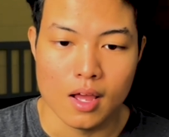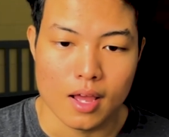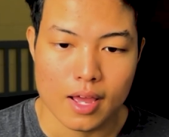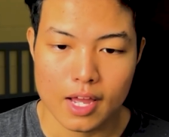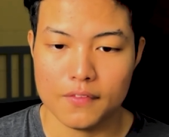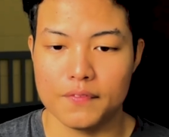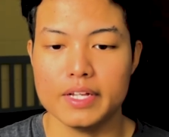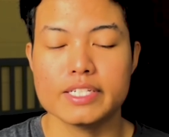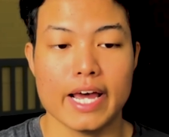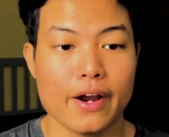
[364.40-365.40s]
And
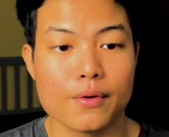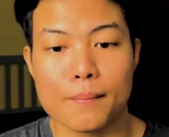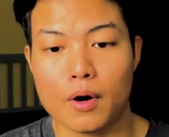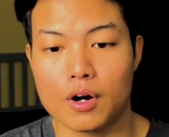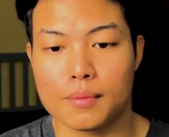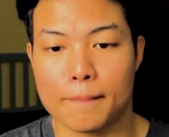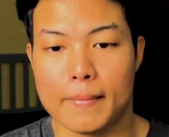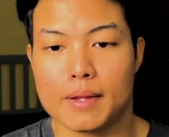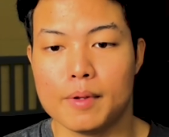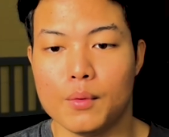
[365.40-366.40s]
this hands-on part
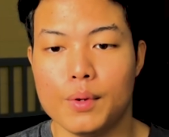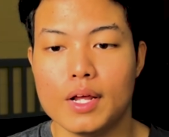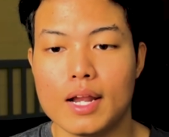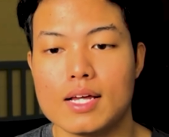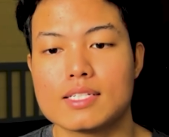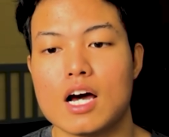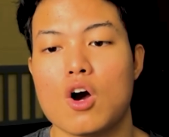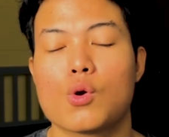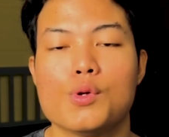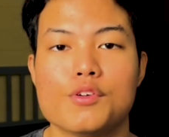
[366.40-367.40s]
make me realize how
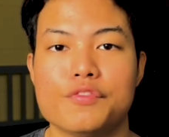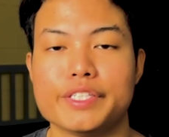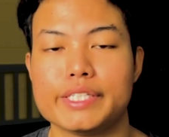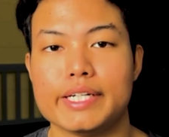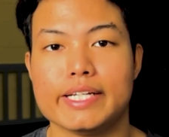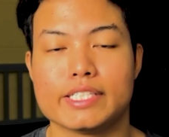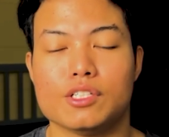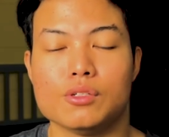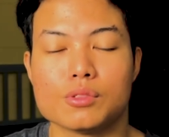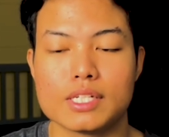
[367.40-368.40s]
computer vision
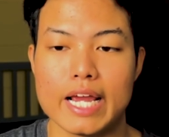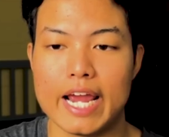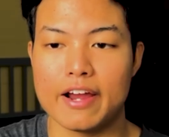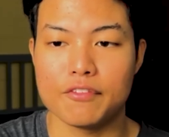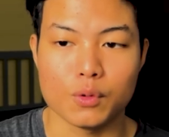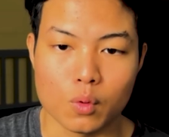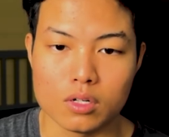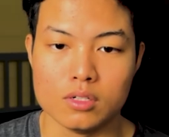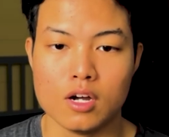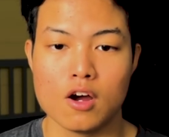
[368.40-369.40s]
is used
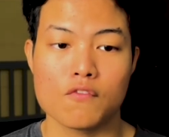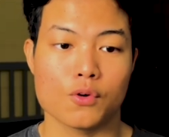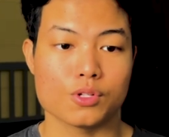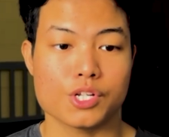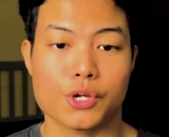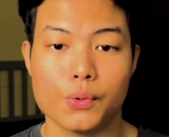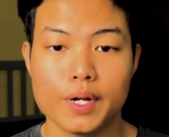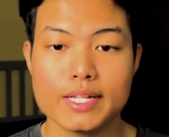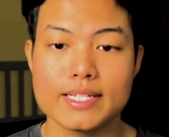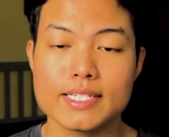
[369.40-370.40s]
everywhere, from
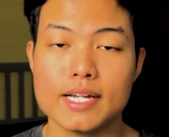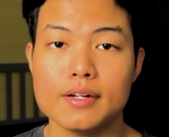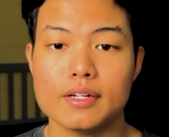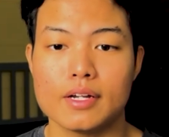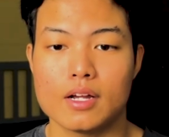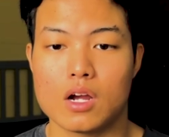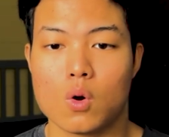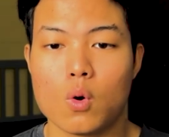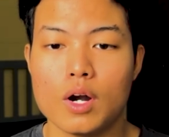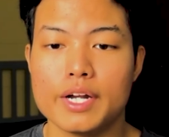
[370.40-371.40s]
security system,
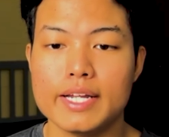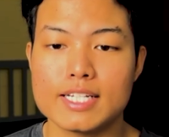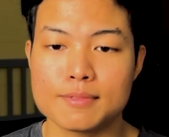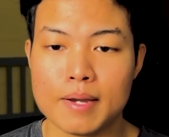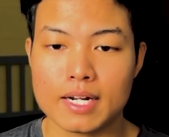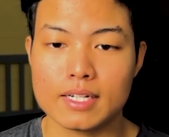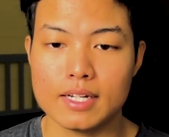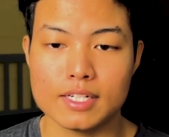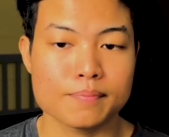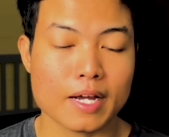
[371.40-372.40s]
quality
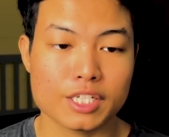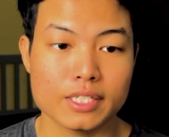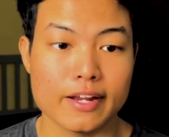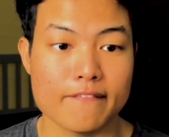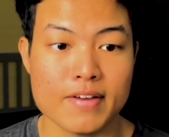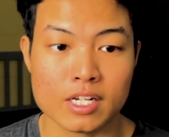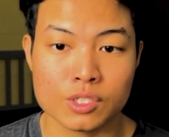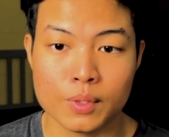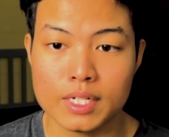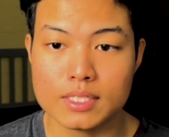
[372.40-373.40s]
inspection in
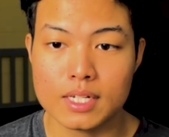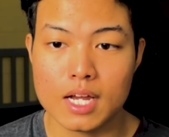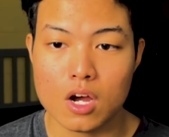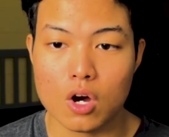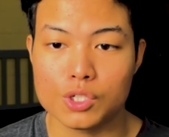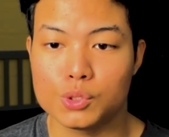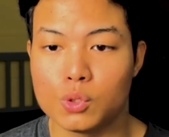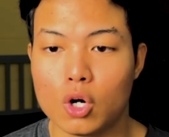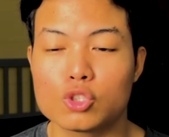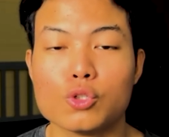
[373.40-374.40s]
factories,
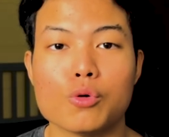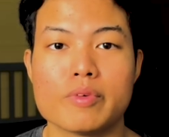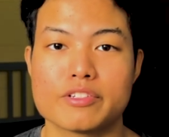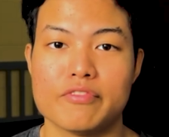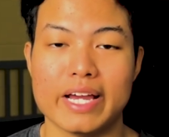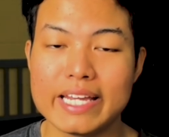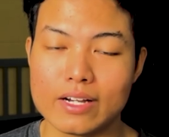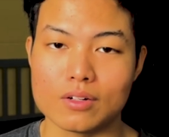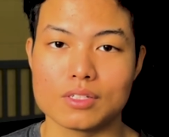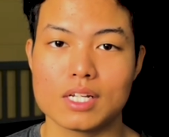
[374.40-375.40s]
to autonomous
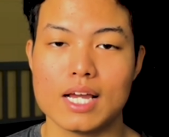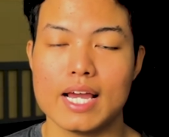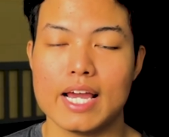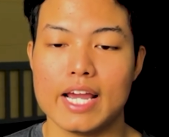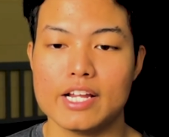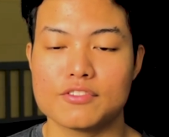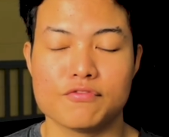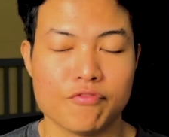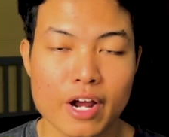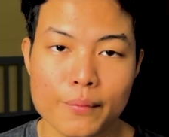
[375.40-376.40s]
vehicles. It's
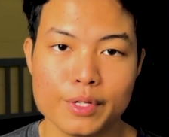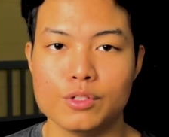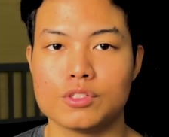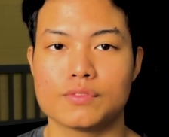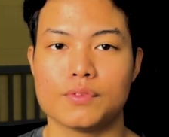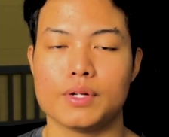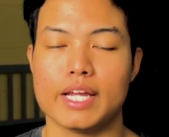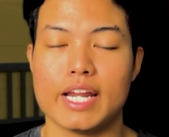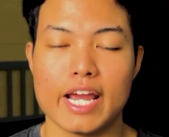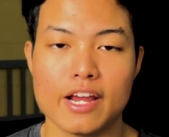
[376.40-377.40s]
very useful
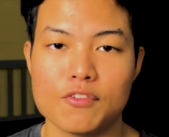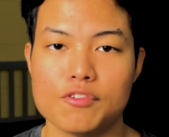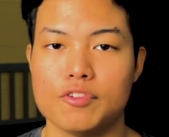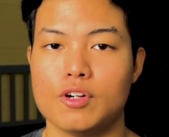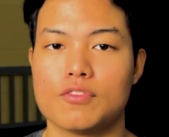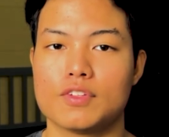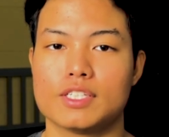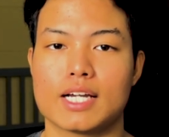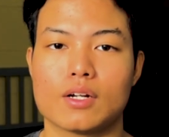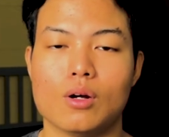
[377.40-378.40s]
in every field of the
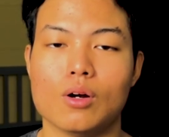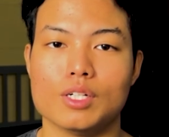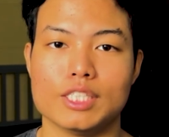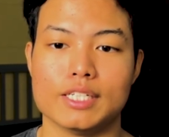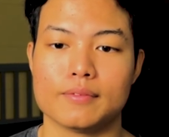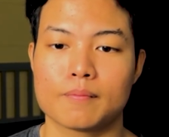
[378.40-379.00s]
technology.